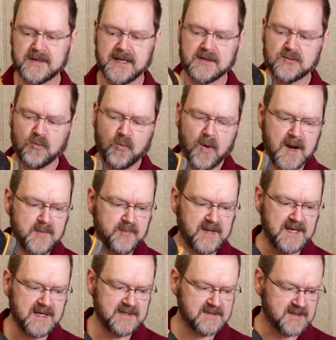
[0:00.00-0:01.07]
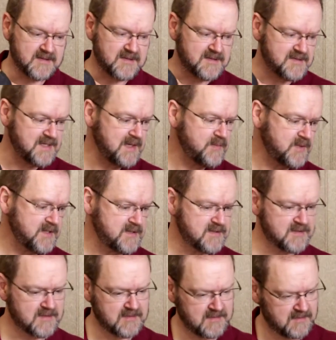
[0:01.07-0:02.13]
It's one piece,
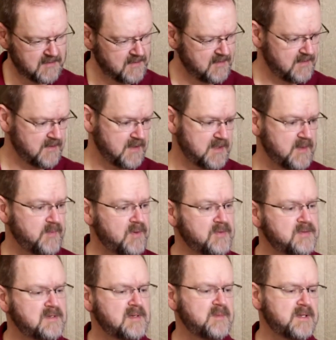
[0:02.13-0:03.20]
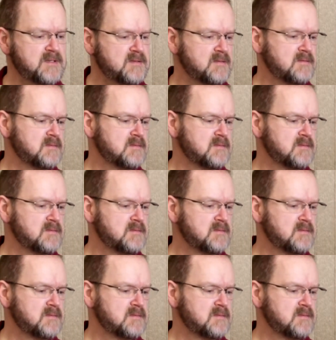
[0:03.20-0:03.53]
seamless. Are they both seamless?